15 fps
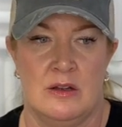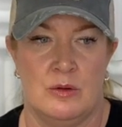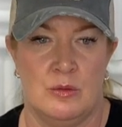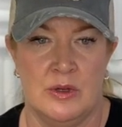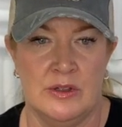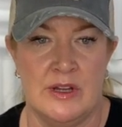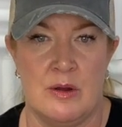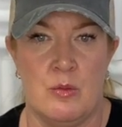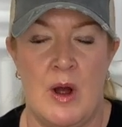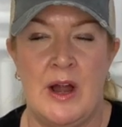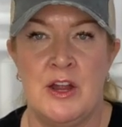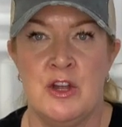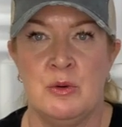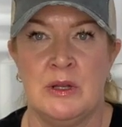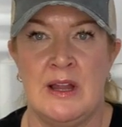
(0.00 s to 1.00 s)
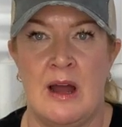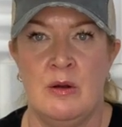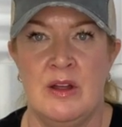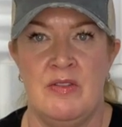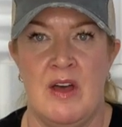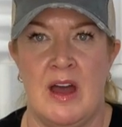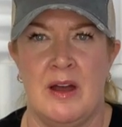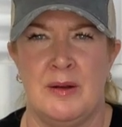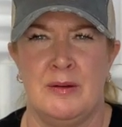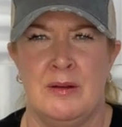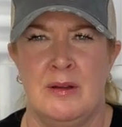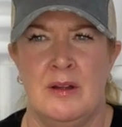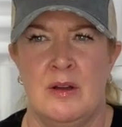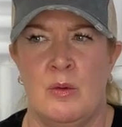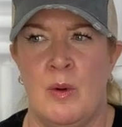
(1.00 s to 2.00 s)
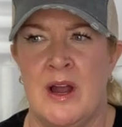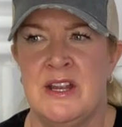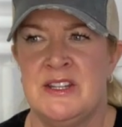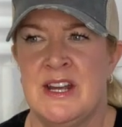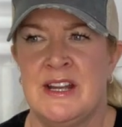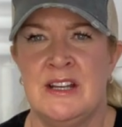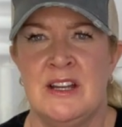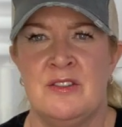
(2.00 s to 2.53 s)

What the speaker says: Really, why are you allowing that? Why are you taking